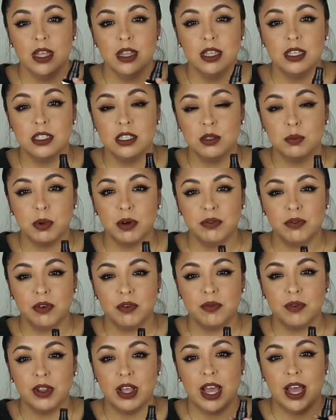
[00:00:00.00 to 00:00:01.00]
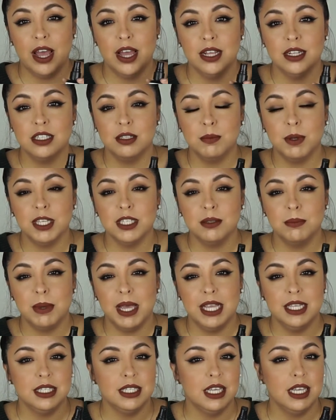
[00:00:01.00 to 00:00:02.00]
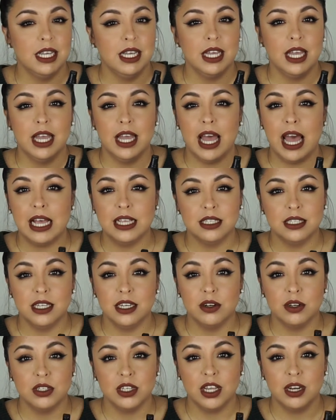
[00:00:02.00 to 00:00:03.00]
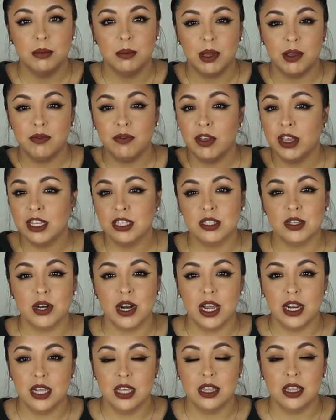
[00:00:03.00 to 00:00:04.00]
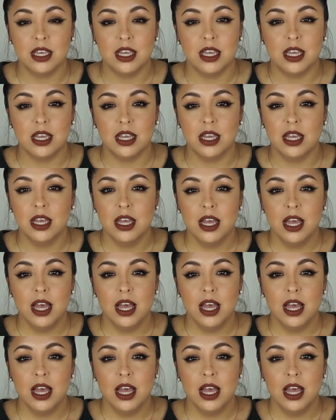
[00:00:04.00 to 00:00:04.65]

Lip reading: This is perfect for that. It smells amazing. It hasn't irritated my face or anything.